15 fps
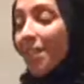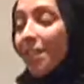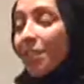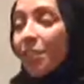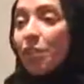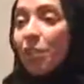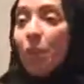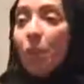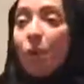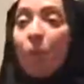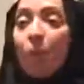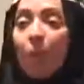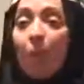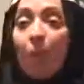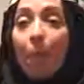
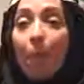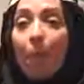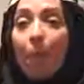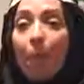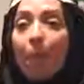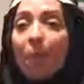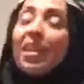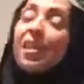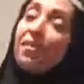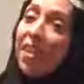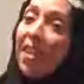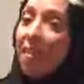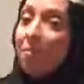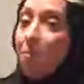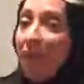So,
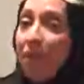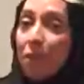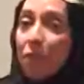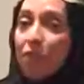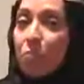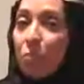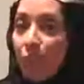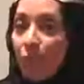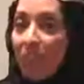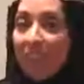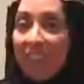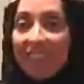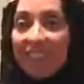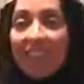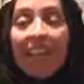living in Bay Ridge,
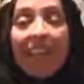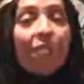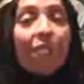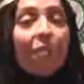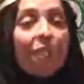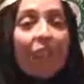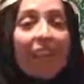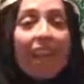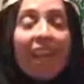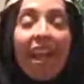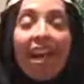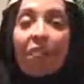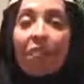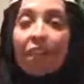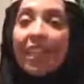Brooklyn, a very
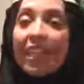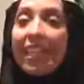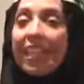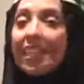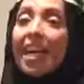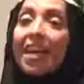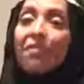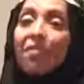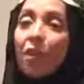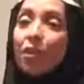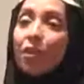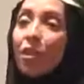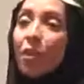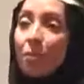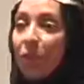heavily
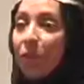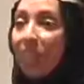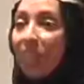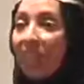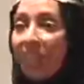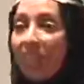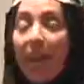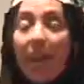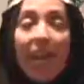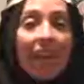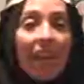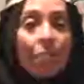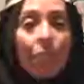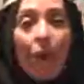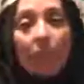diverse community,
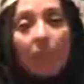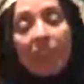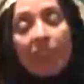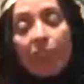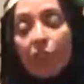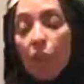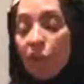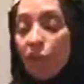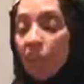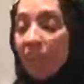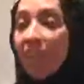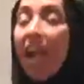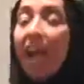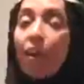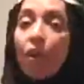and probably the largest
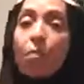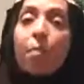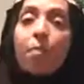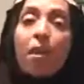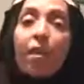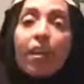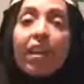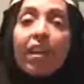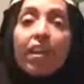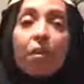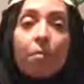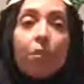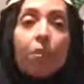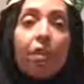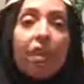Arab American
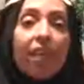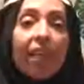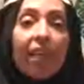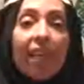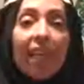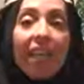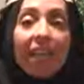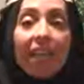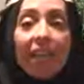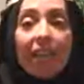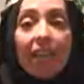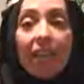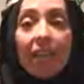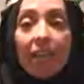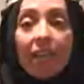community
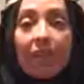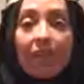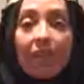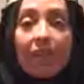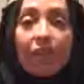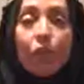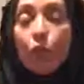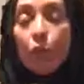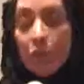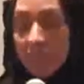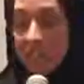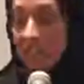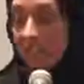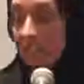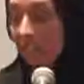in New York
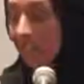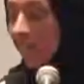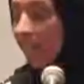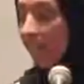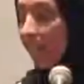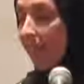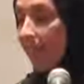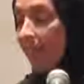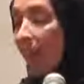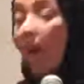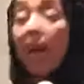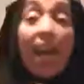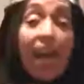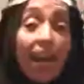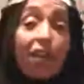City, I
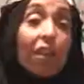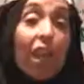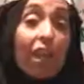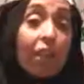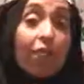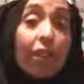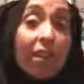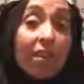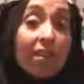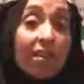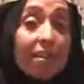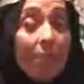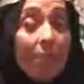had a lot of friends,